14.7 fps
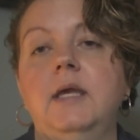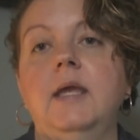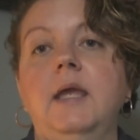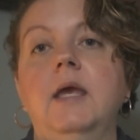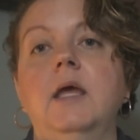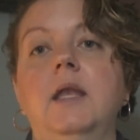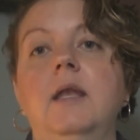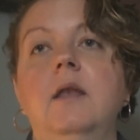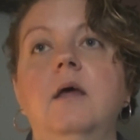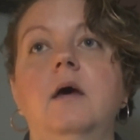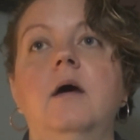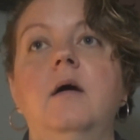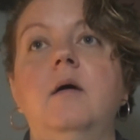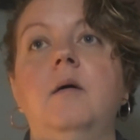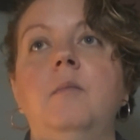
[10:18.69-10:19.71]
and
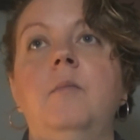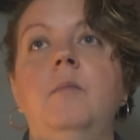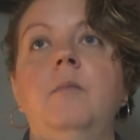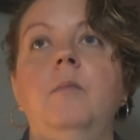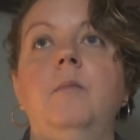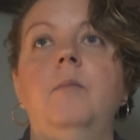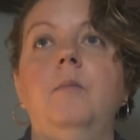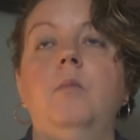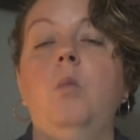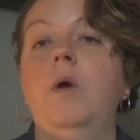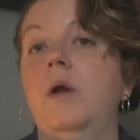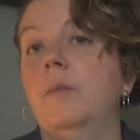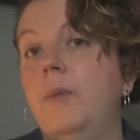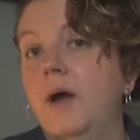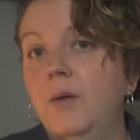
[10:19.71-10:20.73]

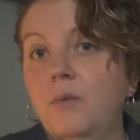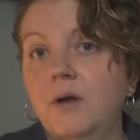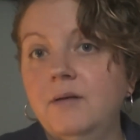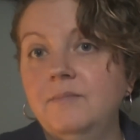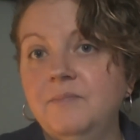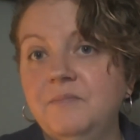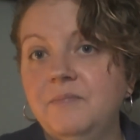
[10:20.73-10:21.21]
where to buy one.